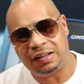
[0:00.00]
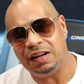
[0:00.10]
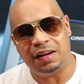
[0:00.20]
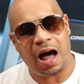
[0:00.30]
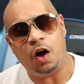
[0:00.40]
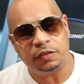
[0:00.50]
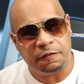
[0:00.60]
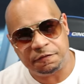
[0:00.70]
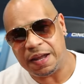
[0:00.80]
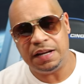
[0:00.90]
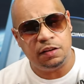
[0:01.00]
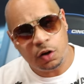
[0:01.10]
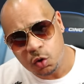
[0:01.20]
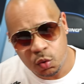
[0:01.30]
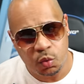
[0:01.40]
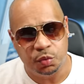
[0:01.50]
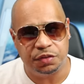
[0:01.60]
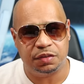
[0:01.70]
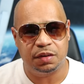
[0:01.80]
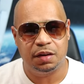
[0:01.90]
Cut out the fake
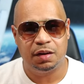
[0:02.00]
news.